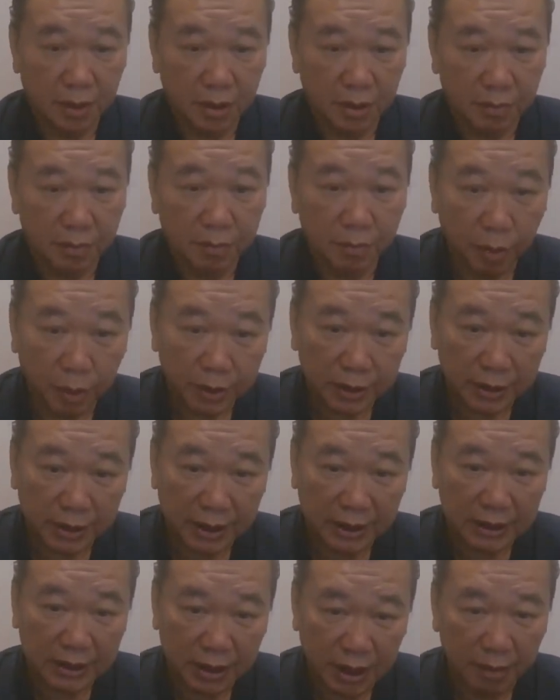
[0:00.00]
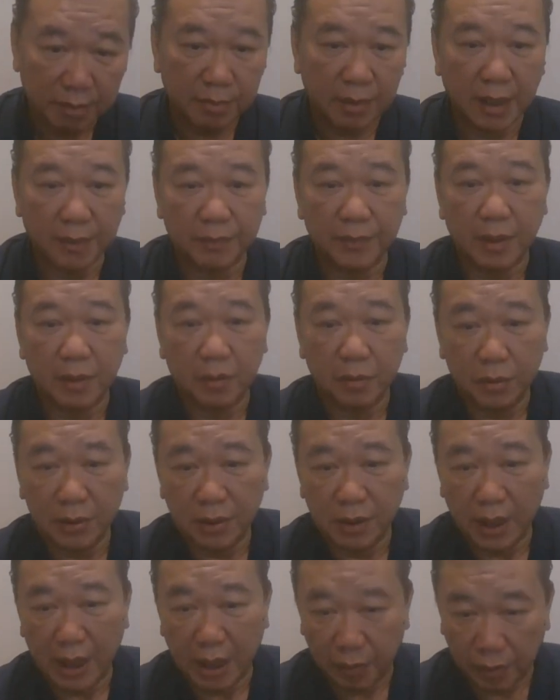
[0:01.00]
both systems have their
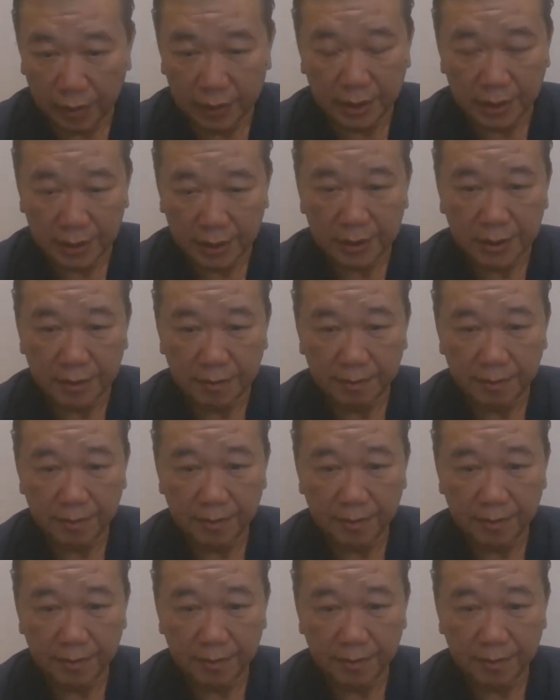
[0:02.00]
own advantages.